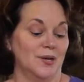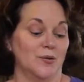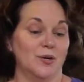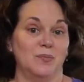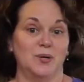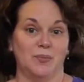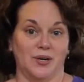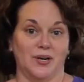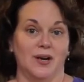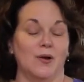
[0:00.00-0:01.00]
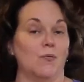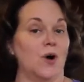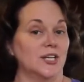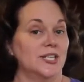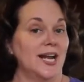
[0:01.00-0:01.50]
Remember,
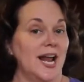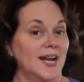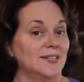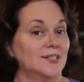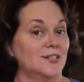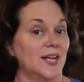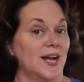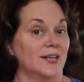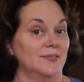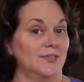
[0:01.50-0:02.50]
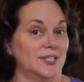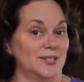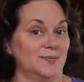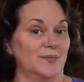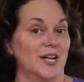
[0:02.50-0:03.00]
washing hands is
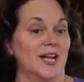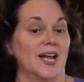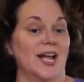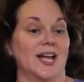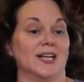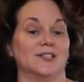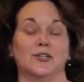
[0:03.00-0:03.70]
activism and